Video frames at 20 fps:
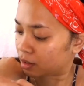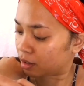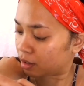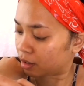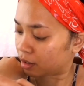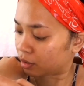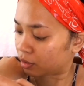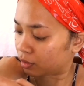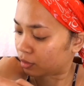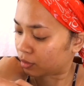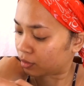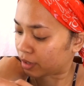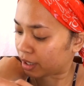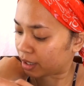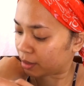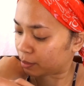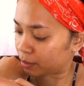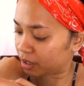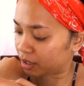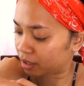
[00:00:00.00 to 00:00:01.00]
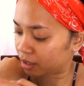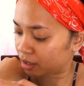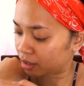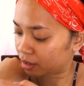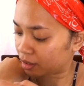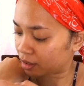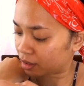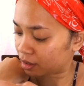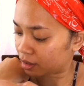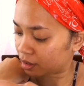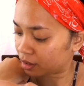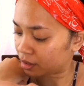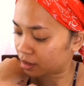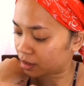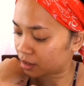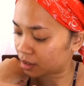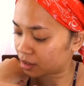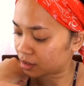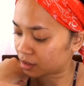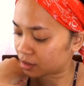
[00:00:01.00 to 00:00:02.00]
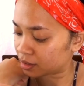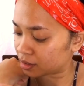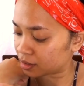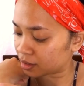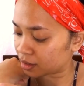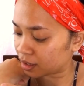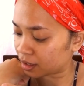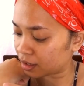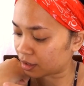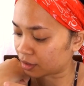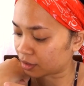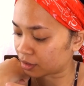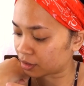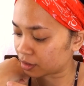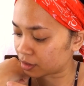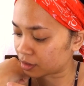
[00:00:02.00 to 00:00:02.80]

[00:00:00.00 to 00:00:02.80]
and go right beneath this color.